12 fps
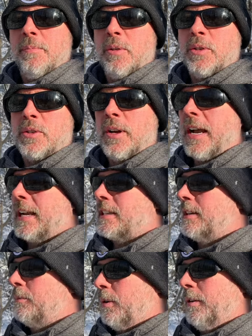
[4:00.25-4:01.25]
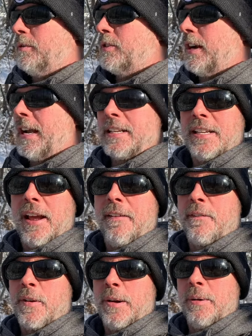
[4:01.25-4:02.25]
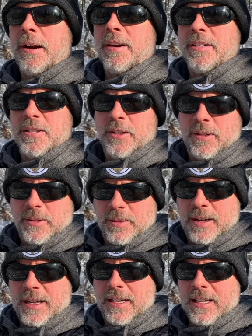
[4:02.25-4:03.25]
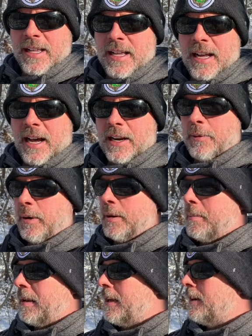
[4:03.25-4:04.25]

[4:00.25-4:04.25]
moose tracks, and wolf tracks everywhere. So I don't want to be